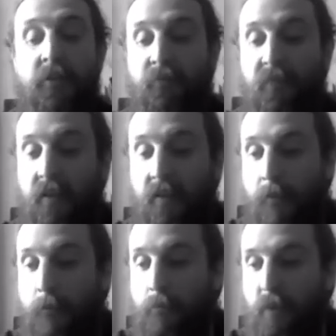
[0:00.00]

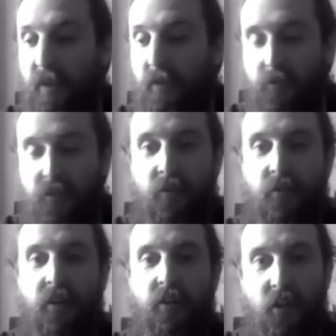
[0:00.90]
Yeah. But it also
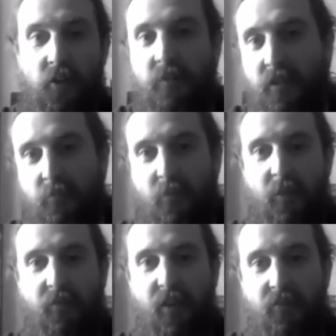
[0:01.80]
like showed me some of my
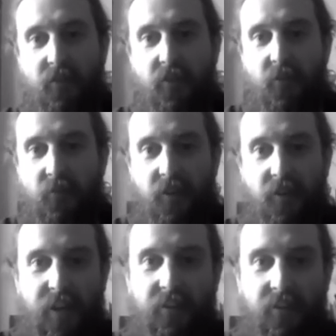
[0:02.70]
favourite songs. And this,
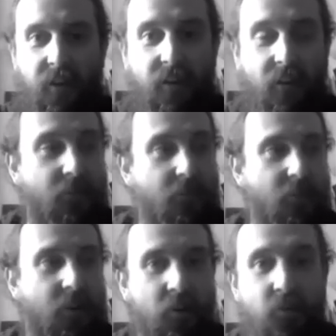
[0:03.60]
like,
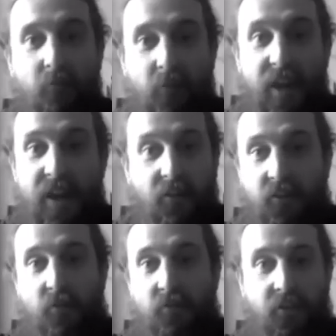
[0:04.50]
I couldn't play a
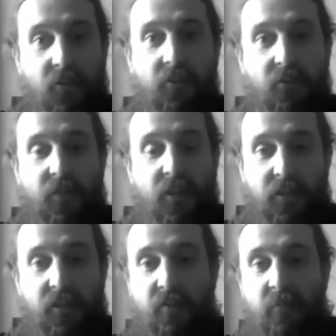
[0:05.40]
song start to finish
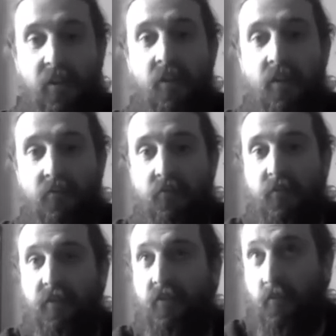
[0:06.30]
to save my life,
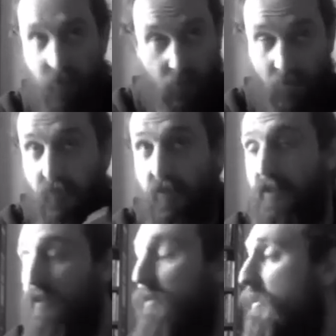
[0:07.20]
obviously when I first
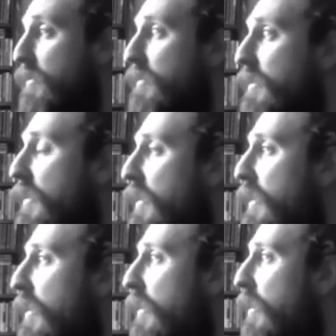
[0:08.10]
started.
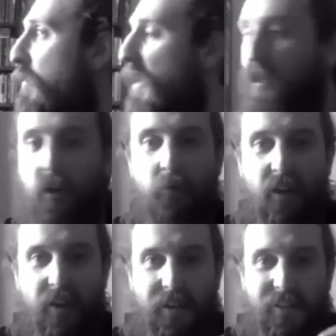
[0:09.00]
But it showed me
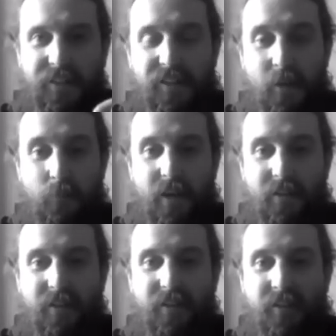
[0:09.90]
like little
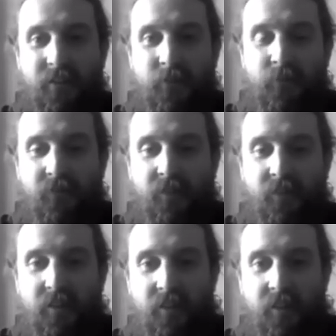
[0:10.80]
snippets
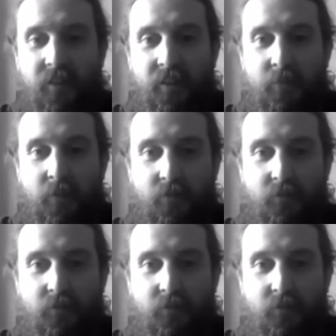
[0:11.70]
of